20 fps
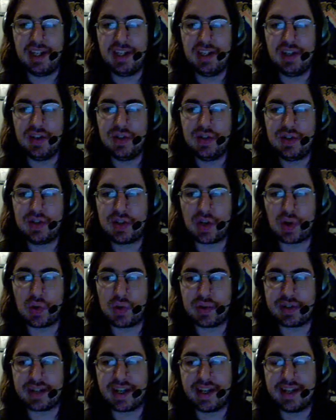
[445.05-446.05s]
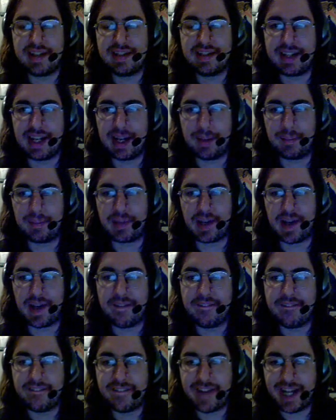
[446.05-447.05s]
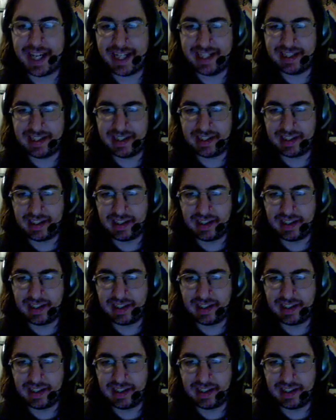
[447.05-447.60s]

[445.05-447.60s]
you don't tempt fate.